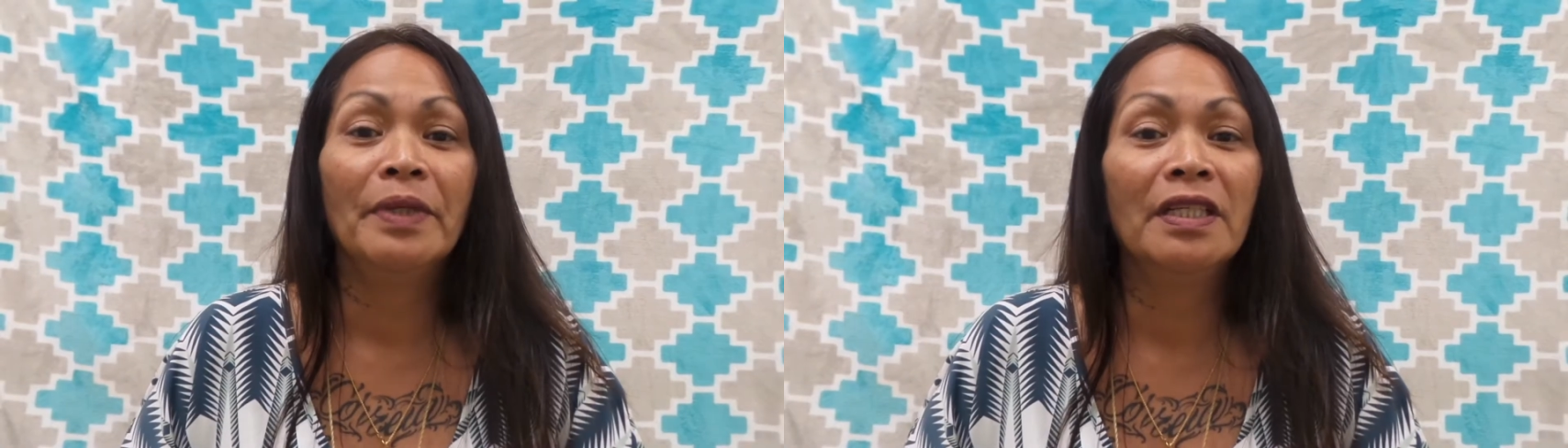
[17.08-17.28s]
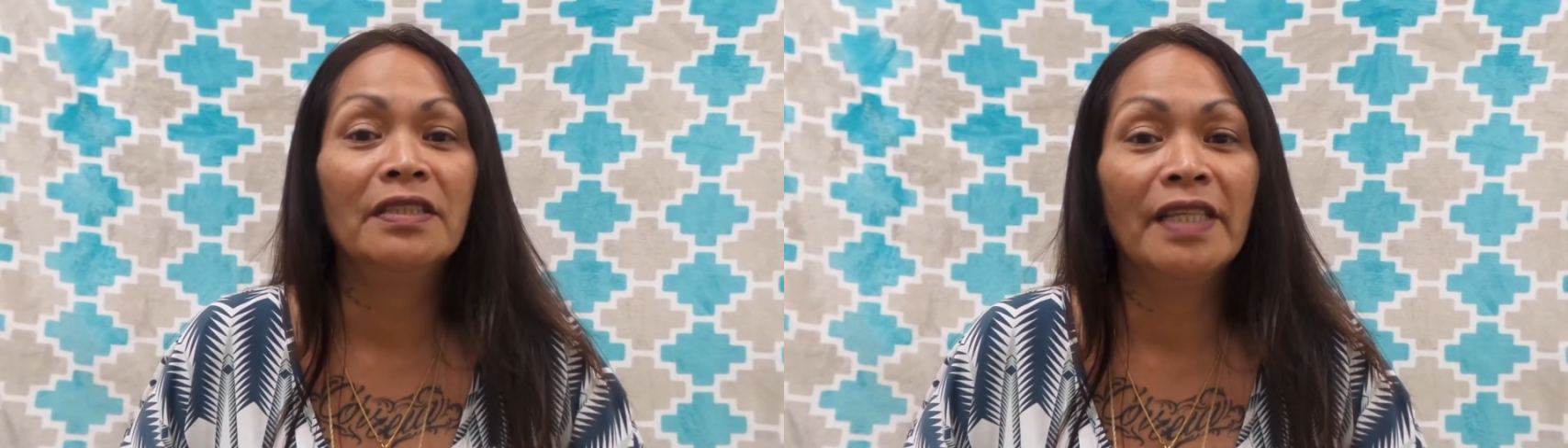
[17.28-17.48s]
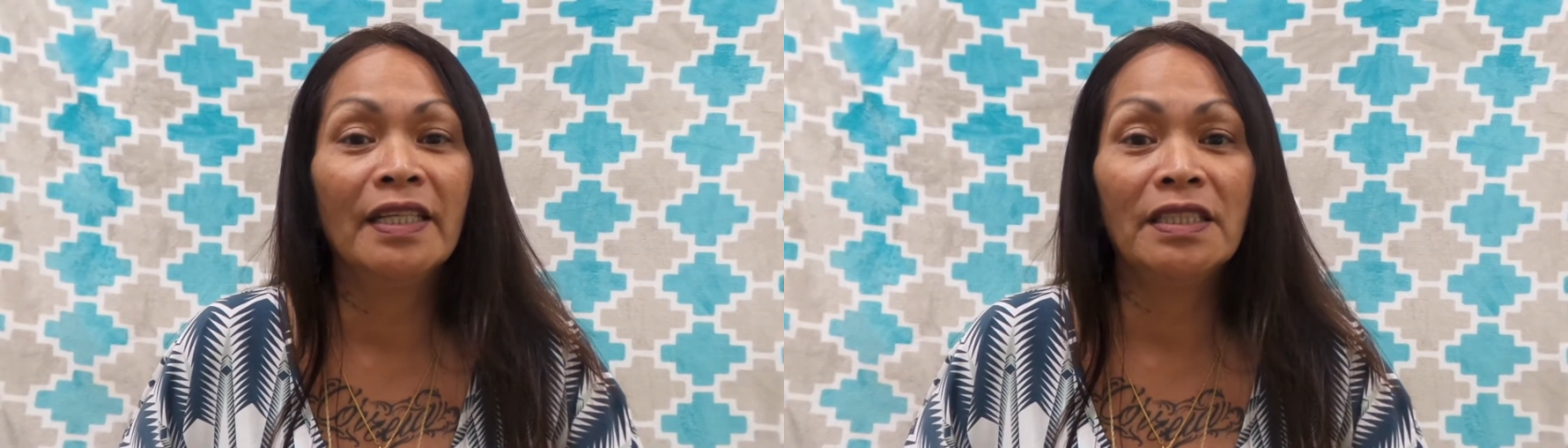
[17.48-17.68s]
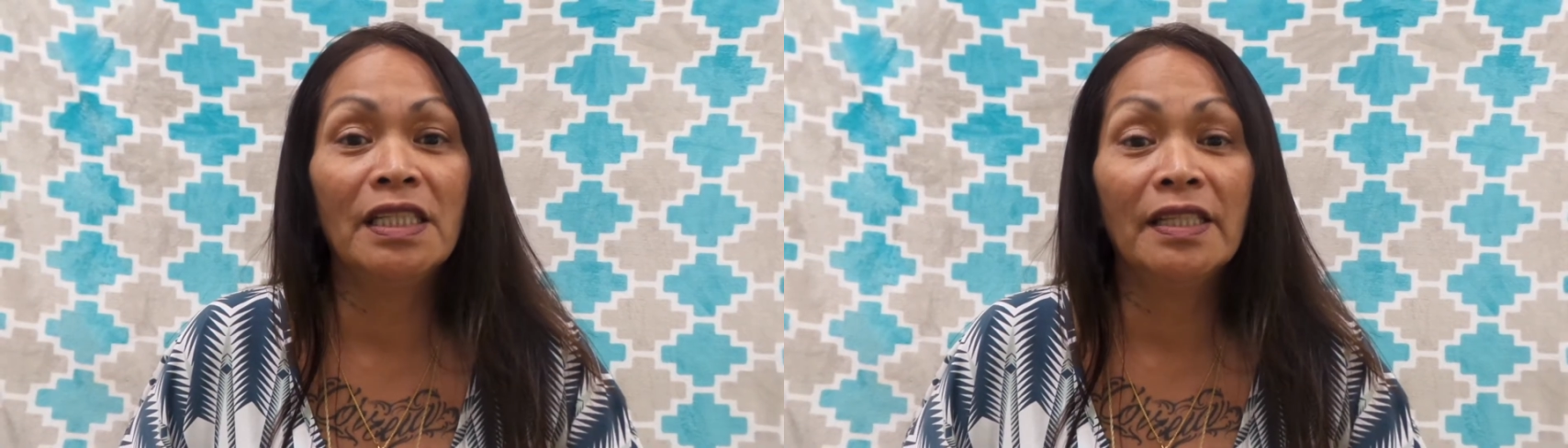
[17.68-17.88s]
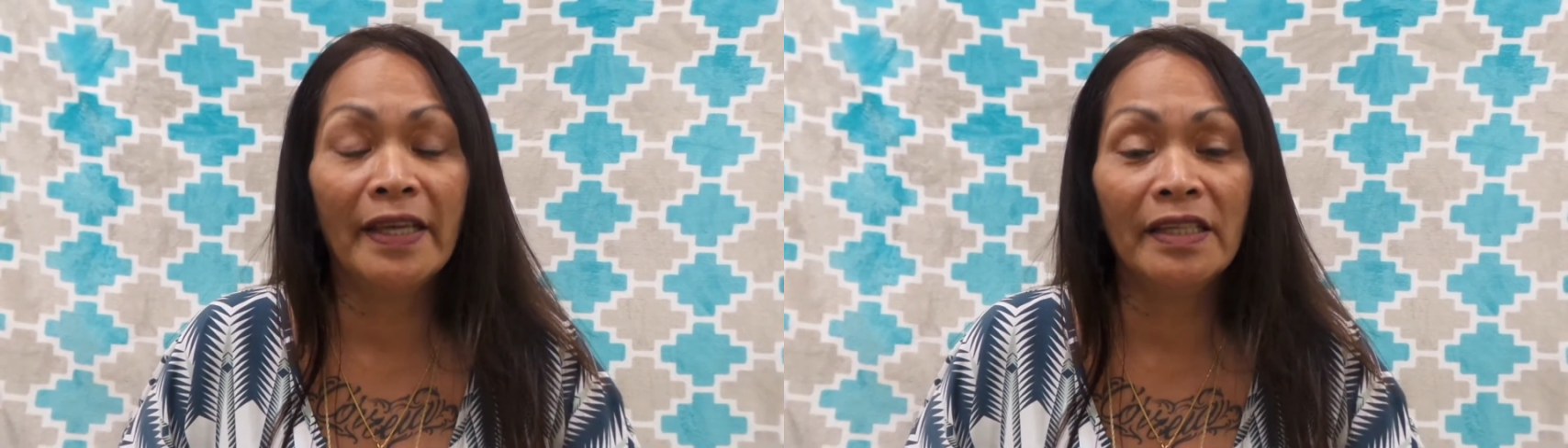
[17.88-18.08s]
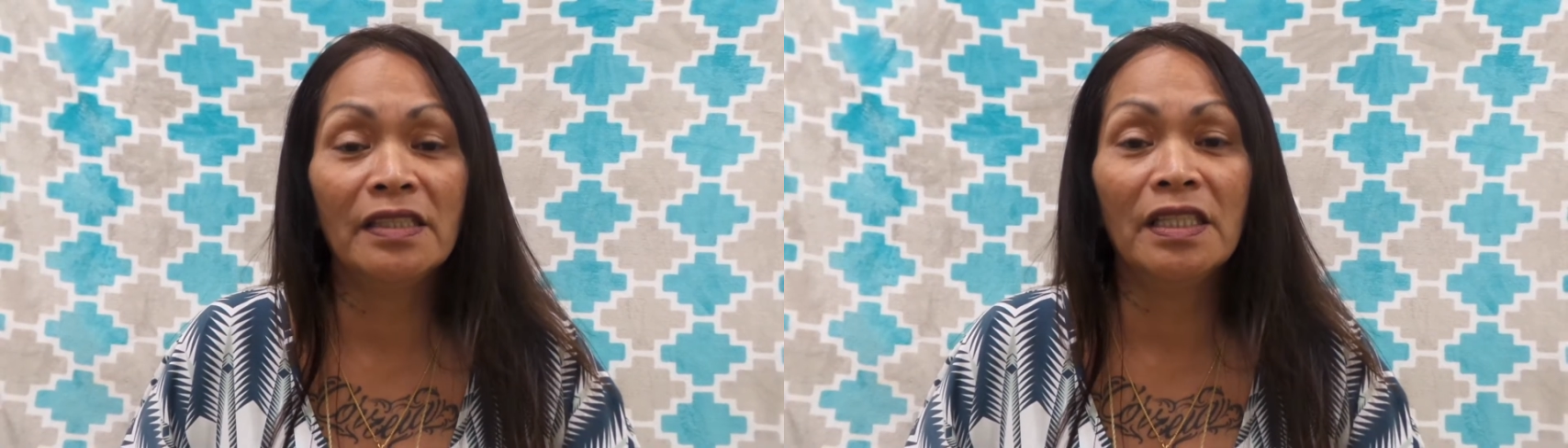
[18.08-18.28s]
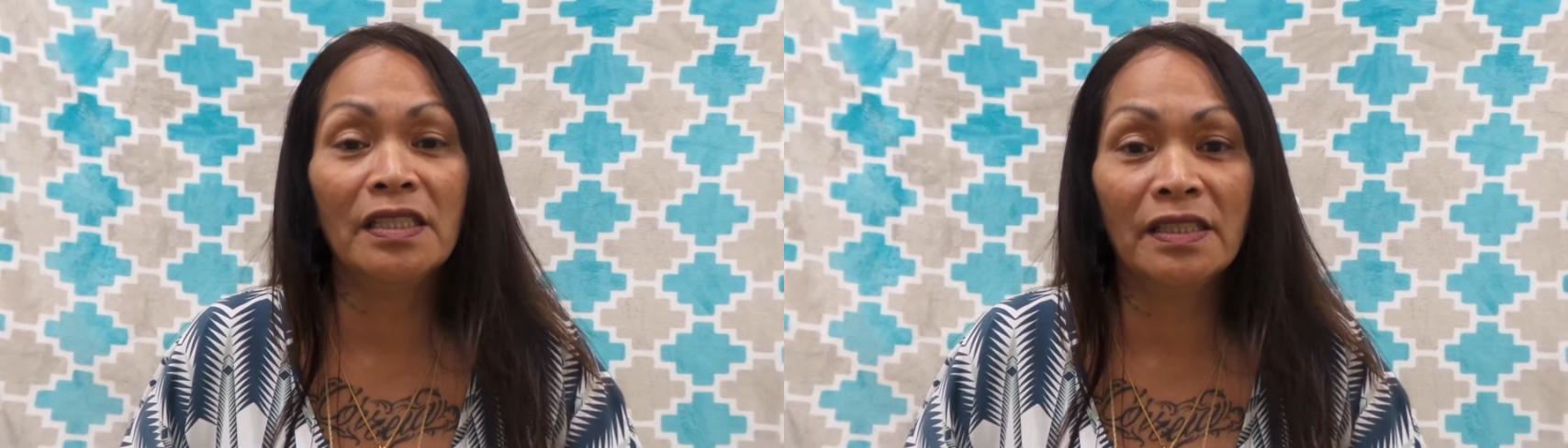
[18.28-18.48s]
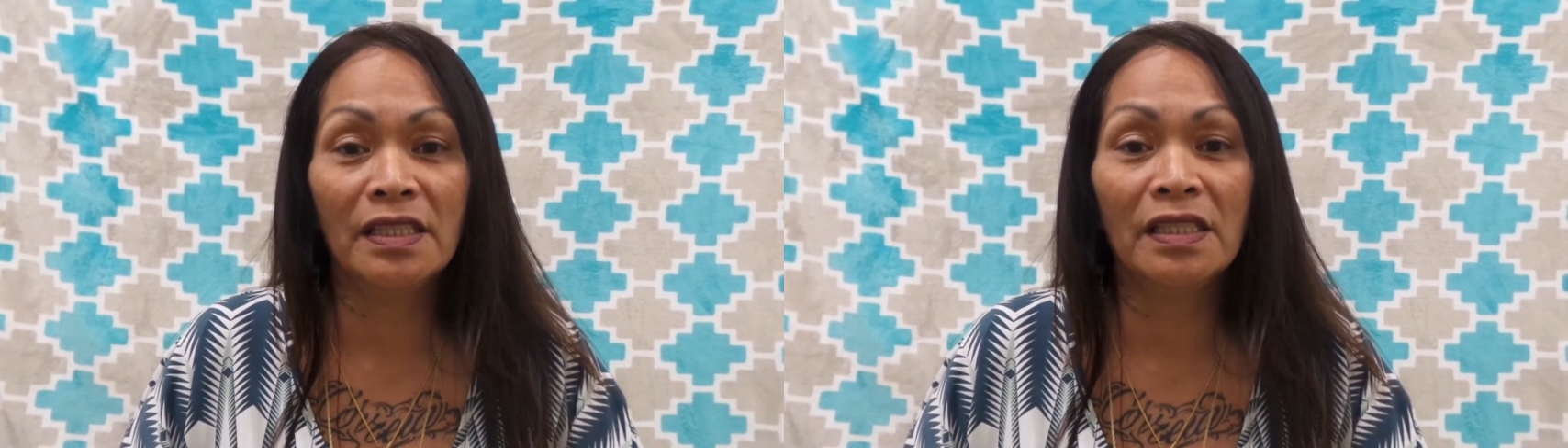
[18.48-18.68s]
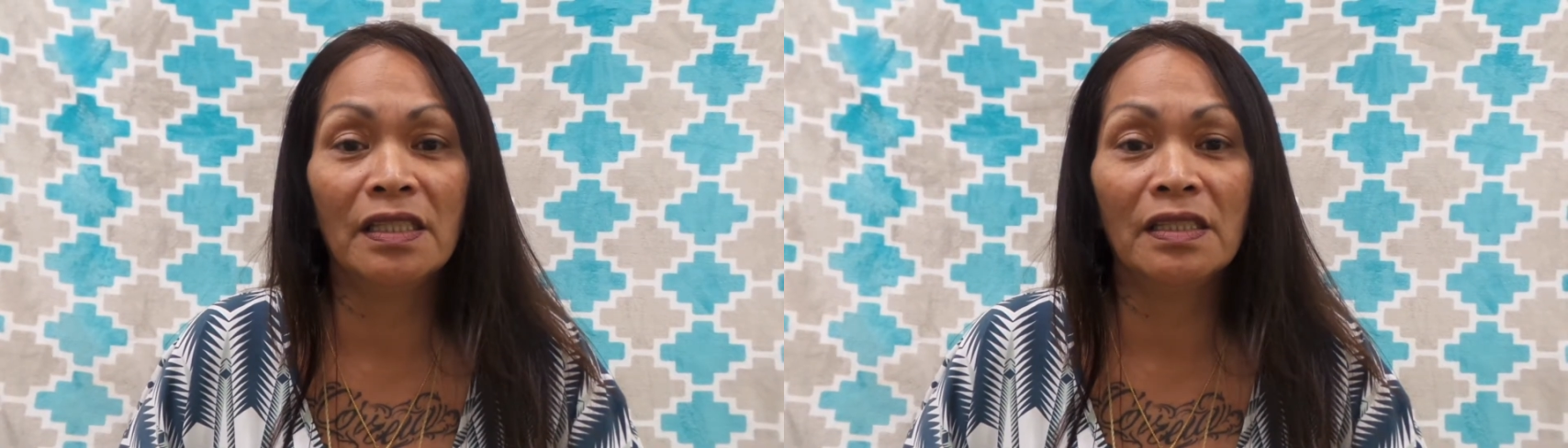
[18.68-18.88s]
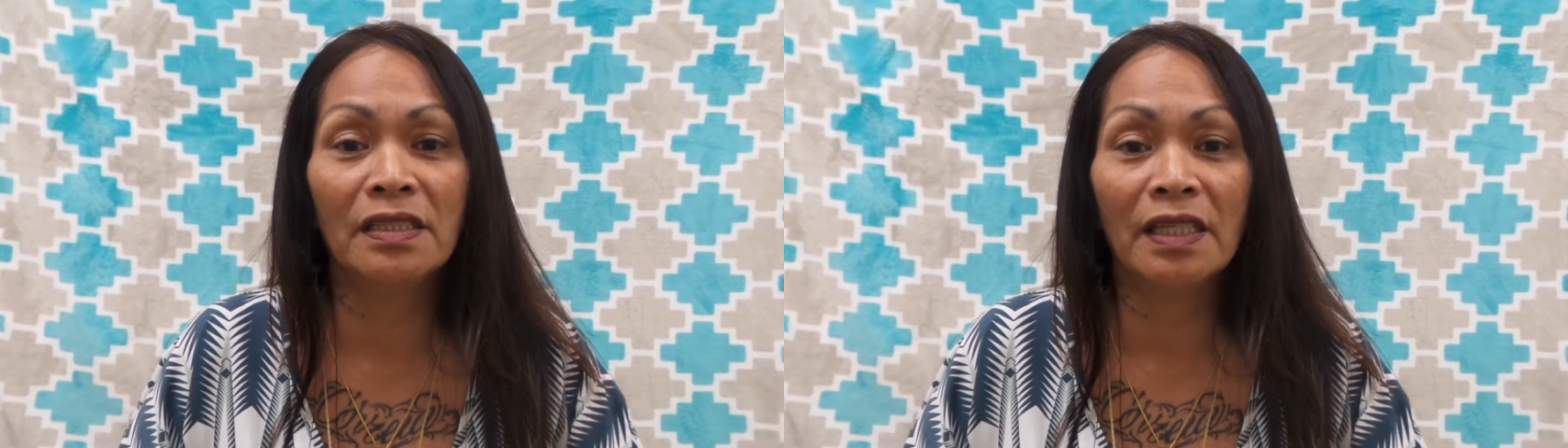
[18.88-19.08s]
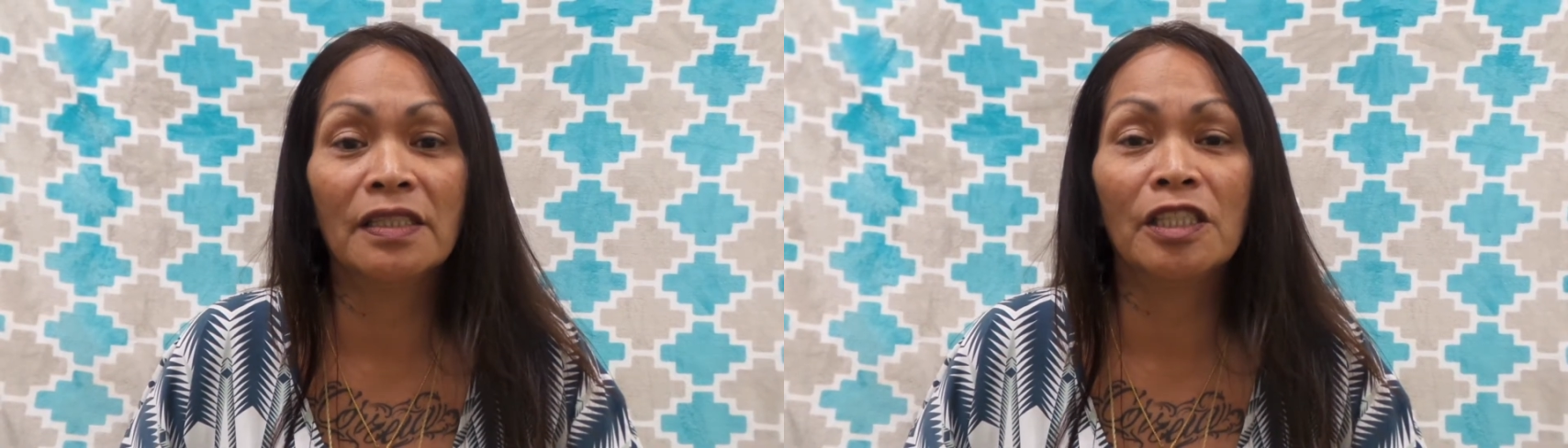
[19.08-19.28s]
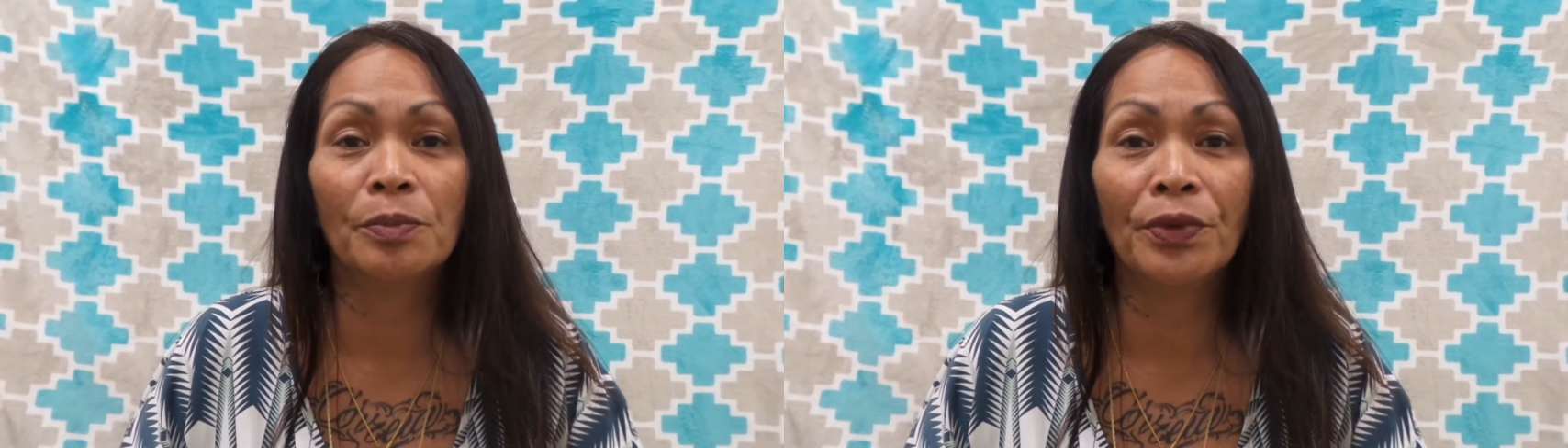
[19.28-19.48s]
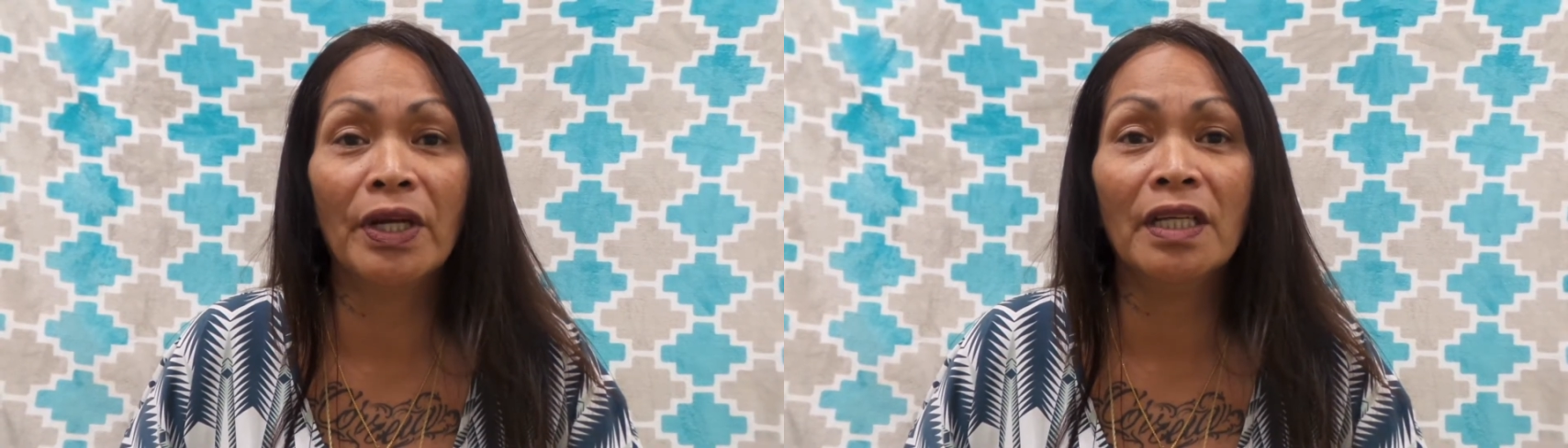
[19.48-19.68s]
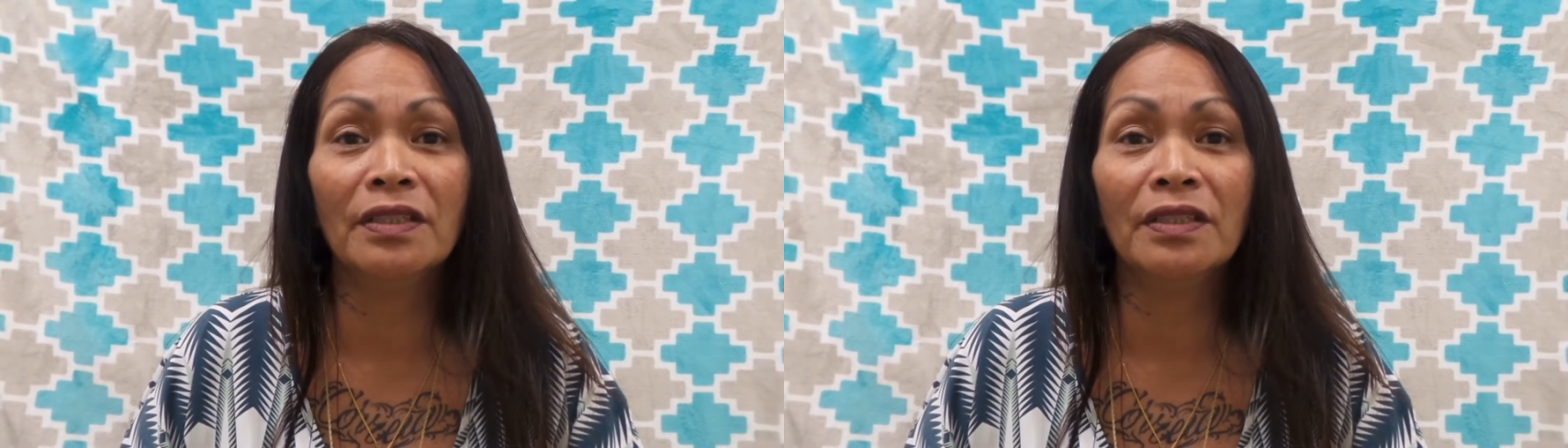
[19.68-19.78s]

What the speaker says: been attending KCC since spring